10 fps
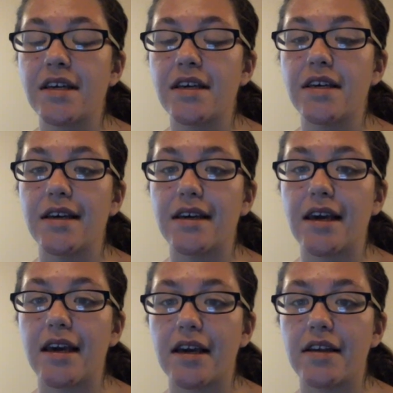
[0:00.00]
It
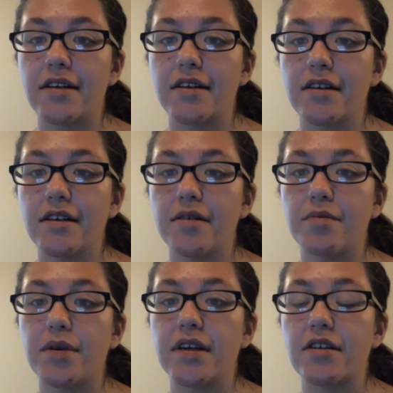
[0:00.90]
can
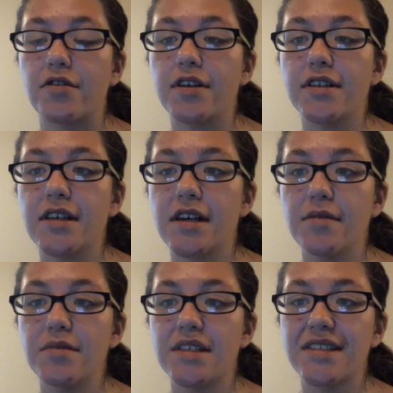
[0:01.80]
appear at
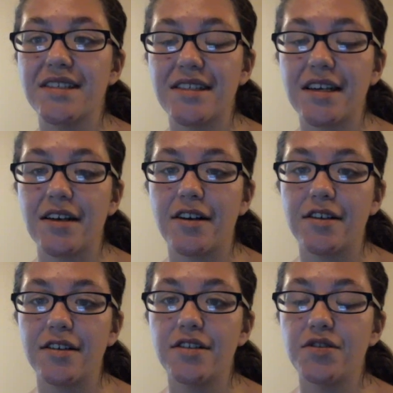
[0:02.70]
times as a
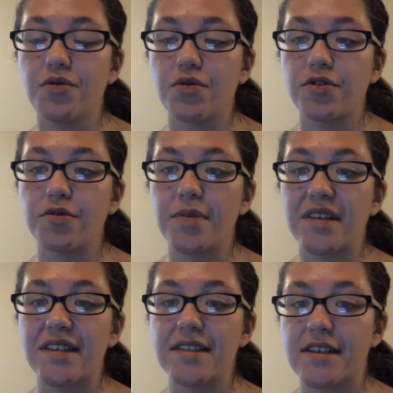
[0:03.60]
psychotic disorder, but
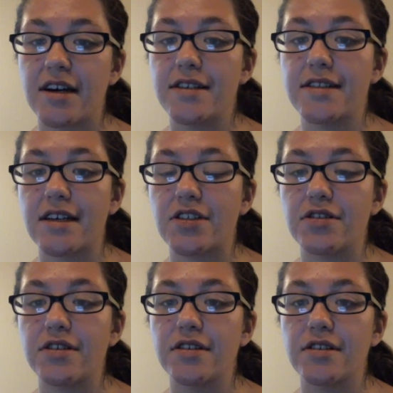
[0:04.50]
it's not. It's
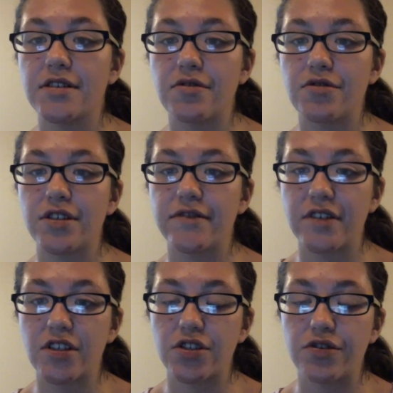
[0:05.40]
actually a dissociative
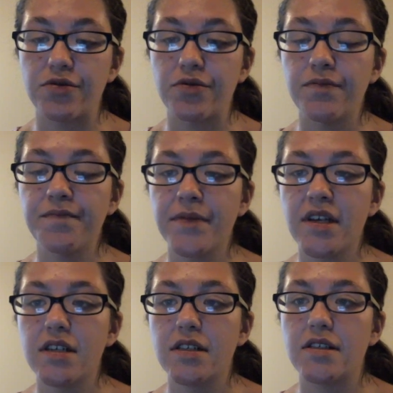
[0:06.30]
issue,
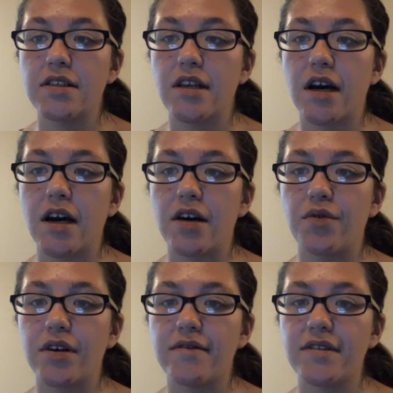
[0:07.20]
not
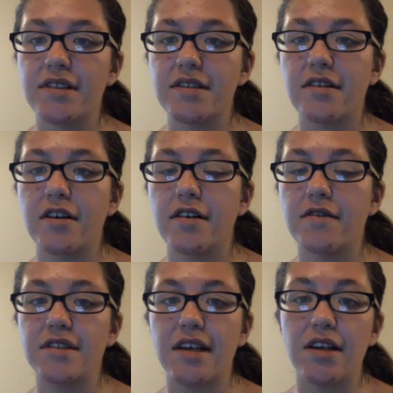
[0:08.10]
one of us of
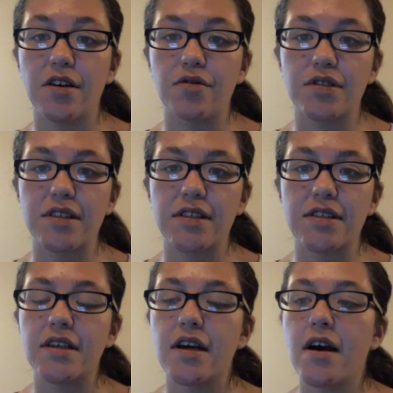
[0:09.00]
psychosis.
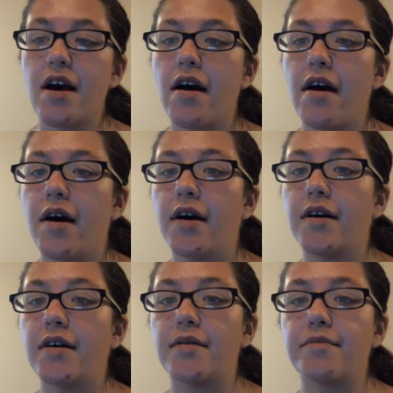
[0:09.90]

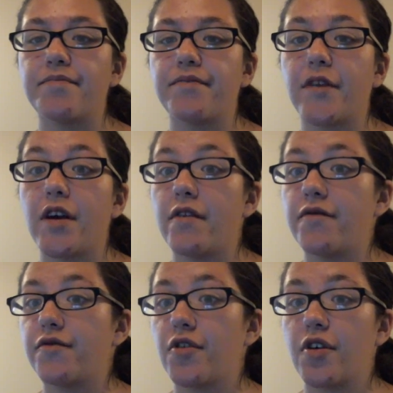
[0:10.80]
Um,
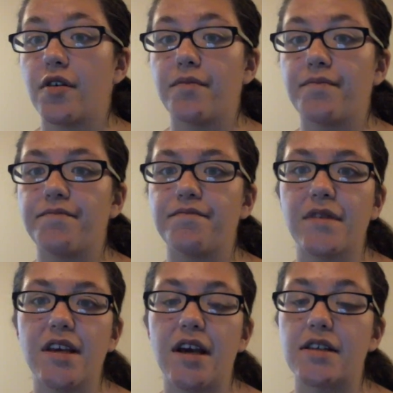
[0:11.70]
from
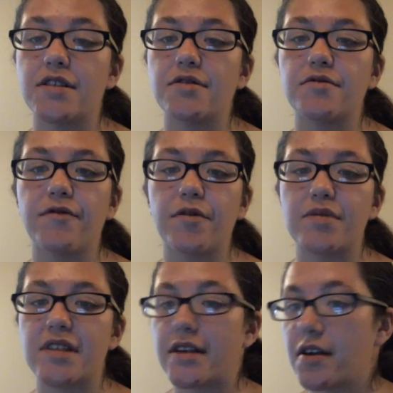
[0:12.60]

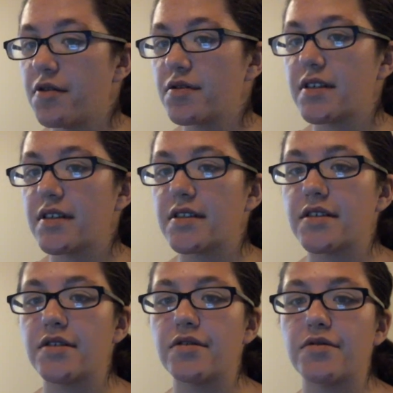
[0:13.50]
psychosis
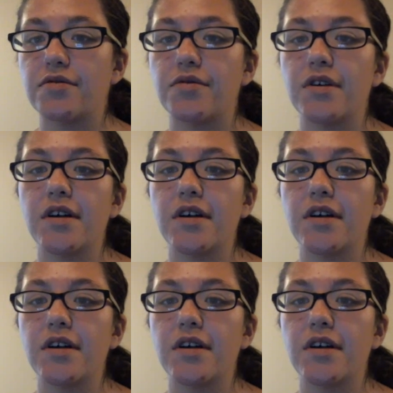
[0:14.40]
to